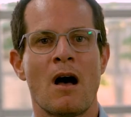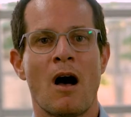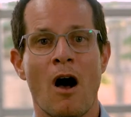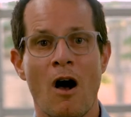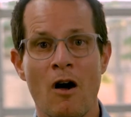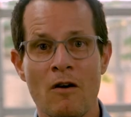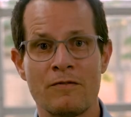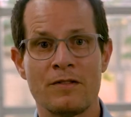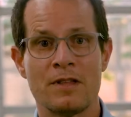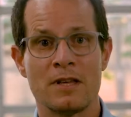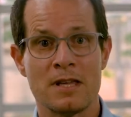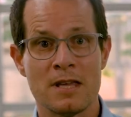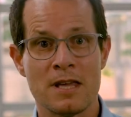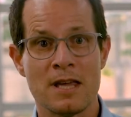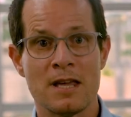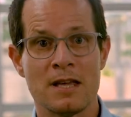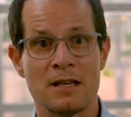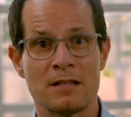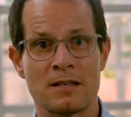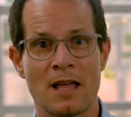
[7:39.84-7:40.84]
Over the
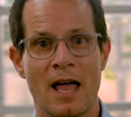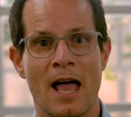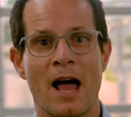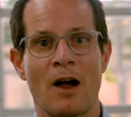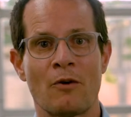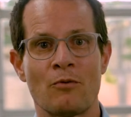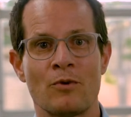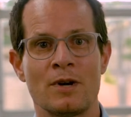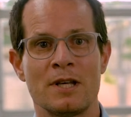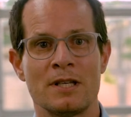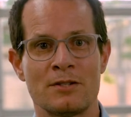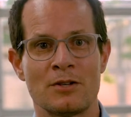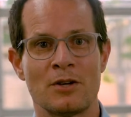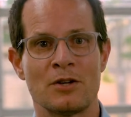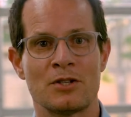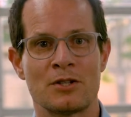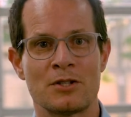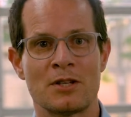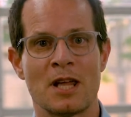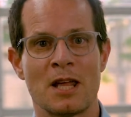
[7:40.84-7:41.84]
years, our
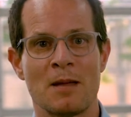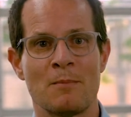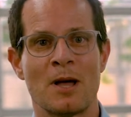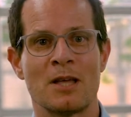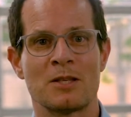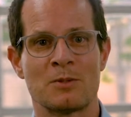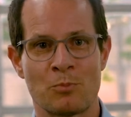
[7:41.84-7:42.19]
research team has